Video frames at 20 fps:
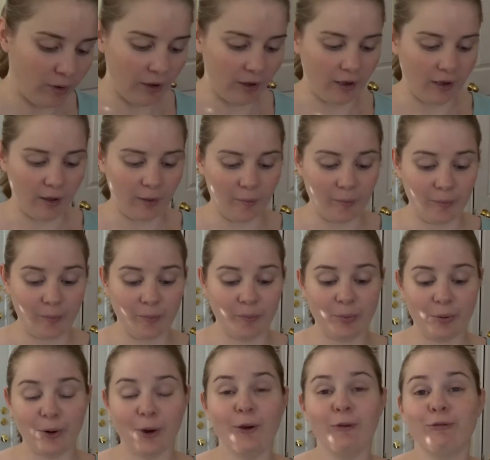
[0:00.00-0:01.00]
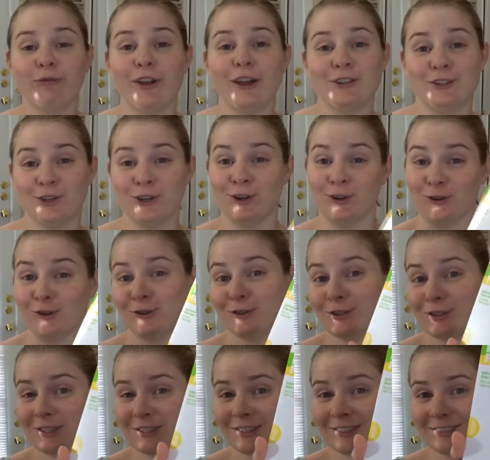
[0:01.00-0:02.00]
uh,
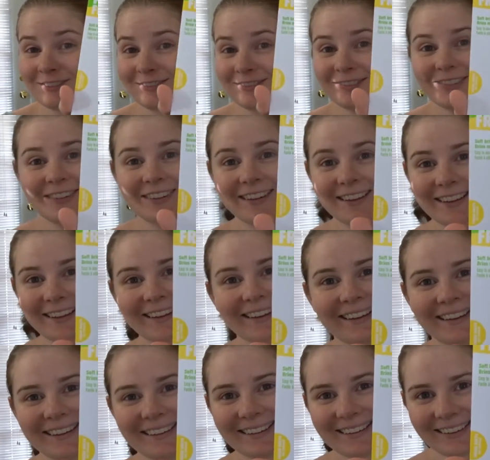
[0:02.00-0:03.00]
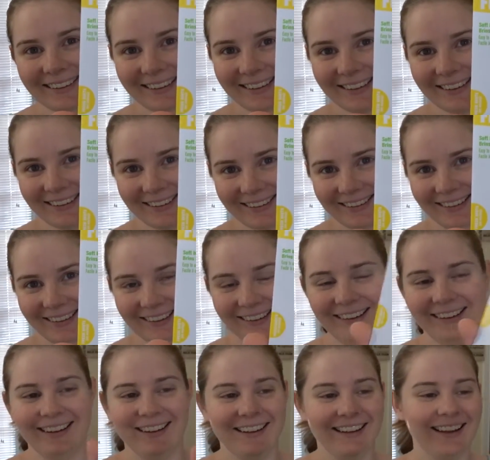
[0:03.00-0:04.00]
Professionals, get it?
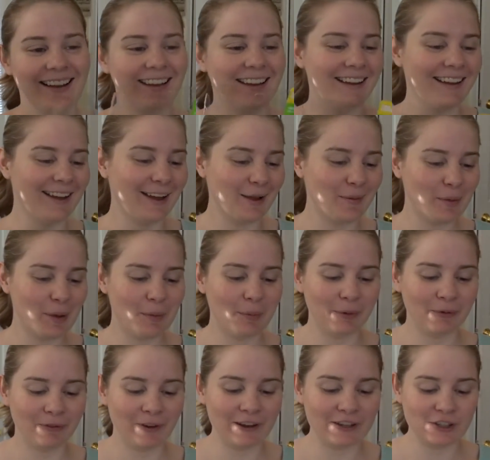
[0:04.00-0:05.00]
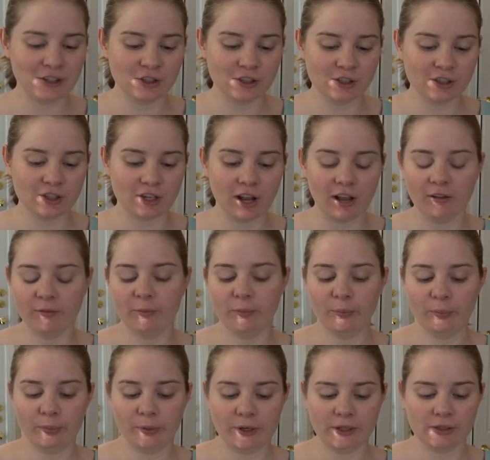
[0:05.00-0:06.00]
Um, a Professional soft
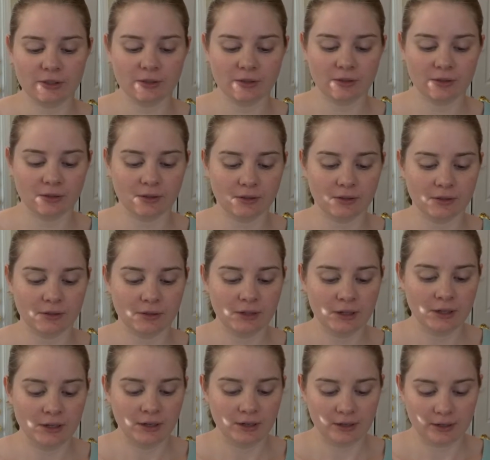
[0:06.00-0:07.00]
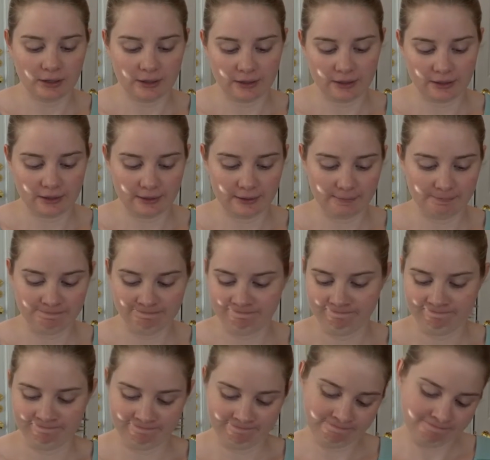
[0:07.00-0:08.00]
bristle, um,
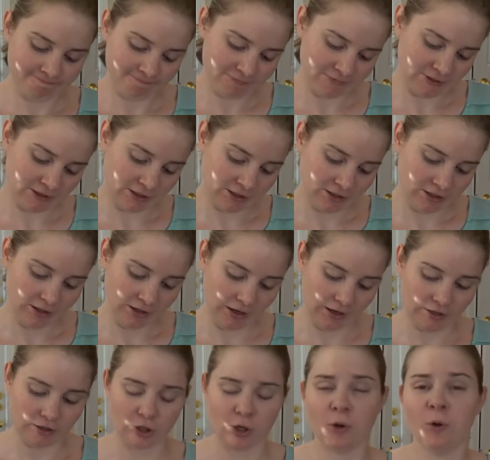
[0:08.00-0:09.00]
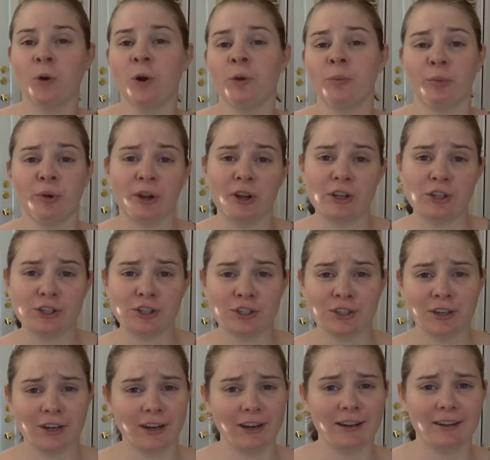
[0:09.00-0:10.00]
it's a corn brush.
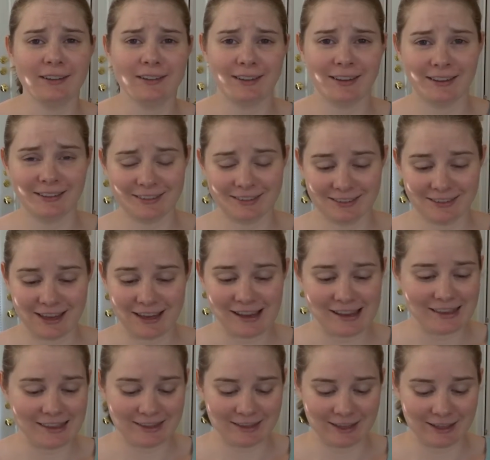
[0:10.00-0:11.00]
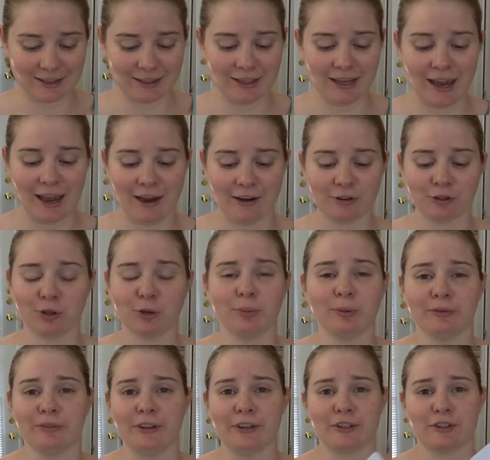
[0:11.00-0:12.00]
I, I, I think that's the actual
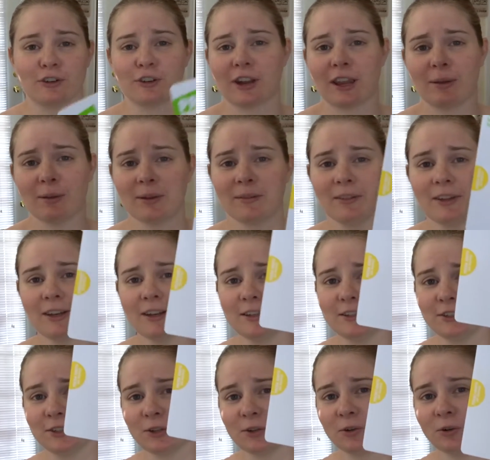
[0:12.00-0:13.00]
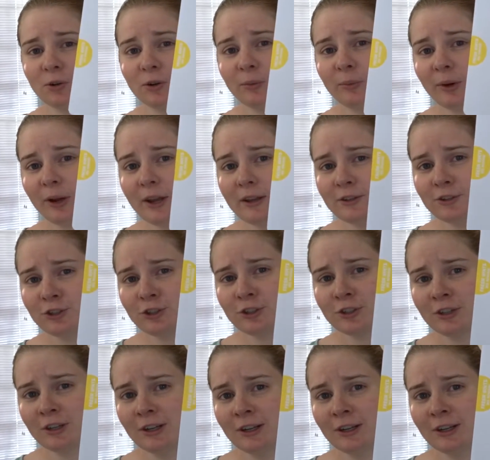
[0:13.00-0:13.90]
professional name of it, is a corn brush.